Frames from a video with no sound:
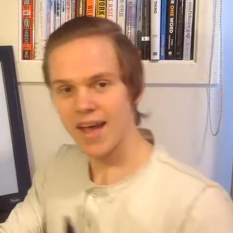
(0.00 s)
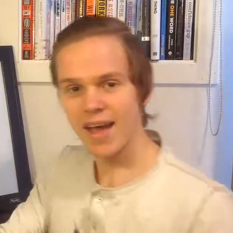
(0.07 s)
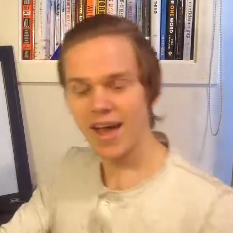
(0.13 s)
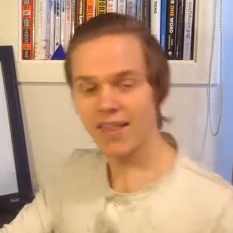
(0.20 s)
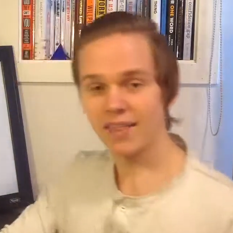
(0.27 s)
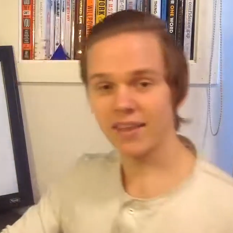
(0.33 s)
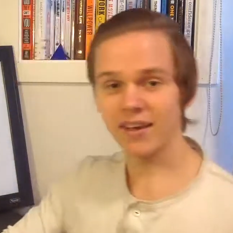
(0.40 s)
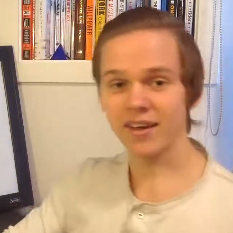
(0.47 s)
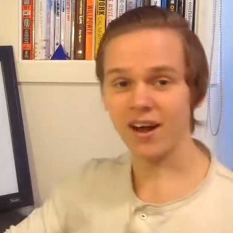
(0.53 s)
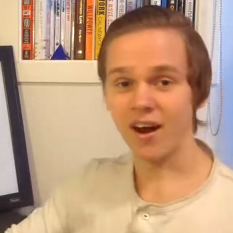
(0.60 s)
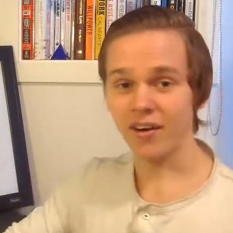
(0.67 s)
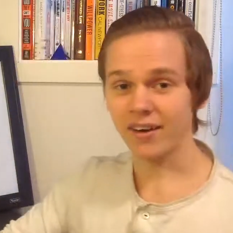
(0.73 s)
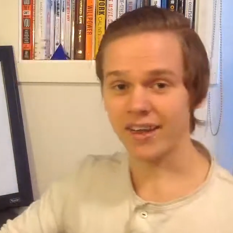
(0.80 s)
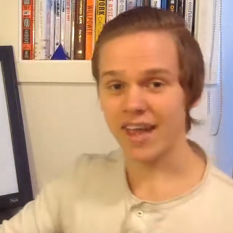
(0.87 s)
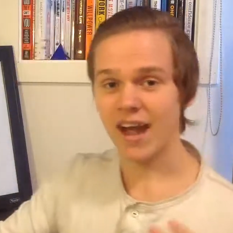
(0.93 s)
And
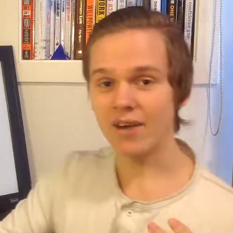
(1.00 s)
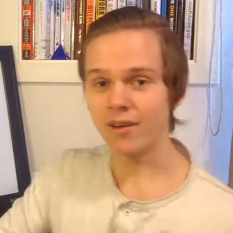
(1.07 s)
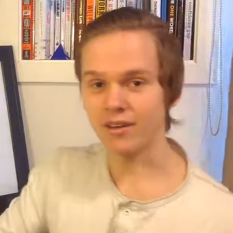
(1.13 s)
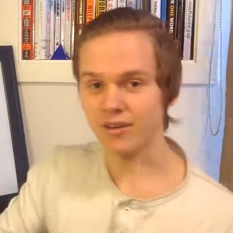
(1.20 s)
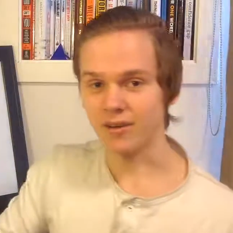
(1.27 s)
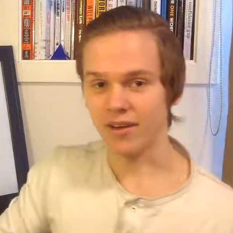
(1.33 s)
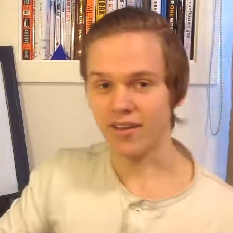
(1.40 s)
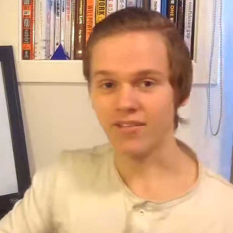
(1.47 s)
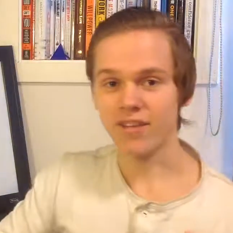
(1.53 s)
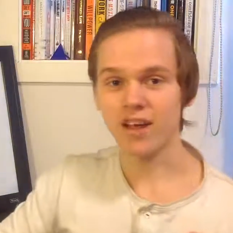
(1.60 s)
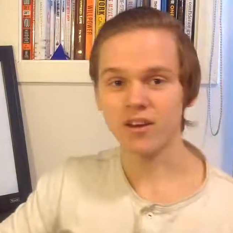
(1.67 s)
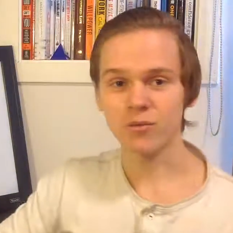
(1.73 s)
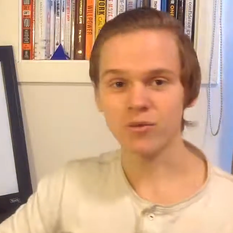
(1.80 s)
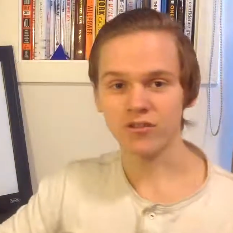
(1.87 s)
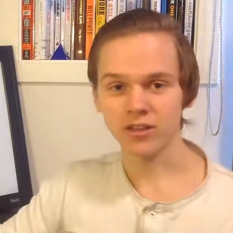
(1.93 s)
our character is
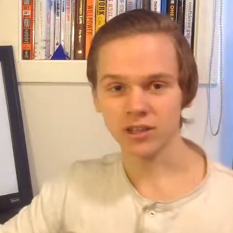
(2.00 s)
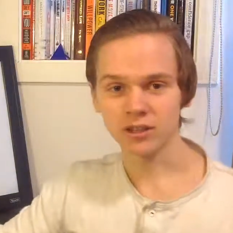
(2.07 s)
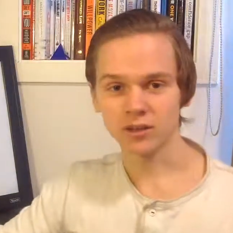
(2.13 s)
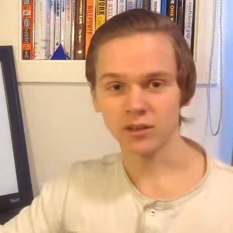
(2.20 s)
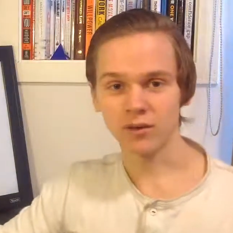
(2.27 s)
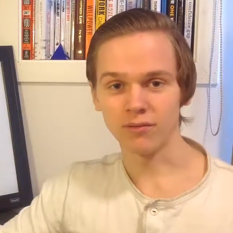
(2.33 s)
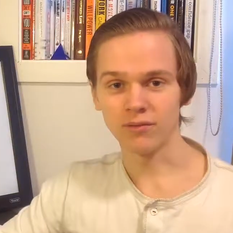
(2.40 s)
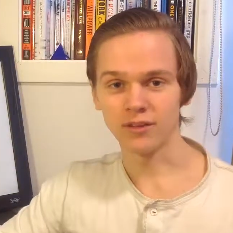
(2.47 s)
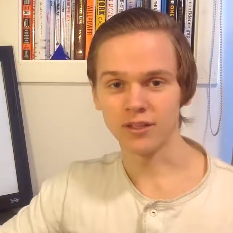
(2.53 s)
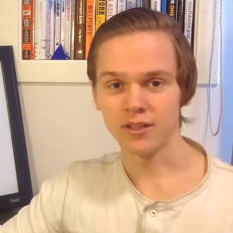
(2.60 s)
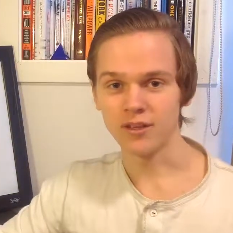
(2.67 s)
not a result of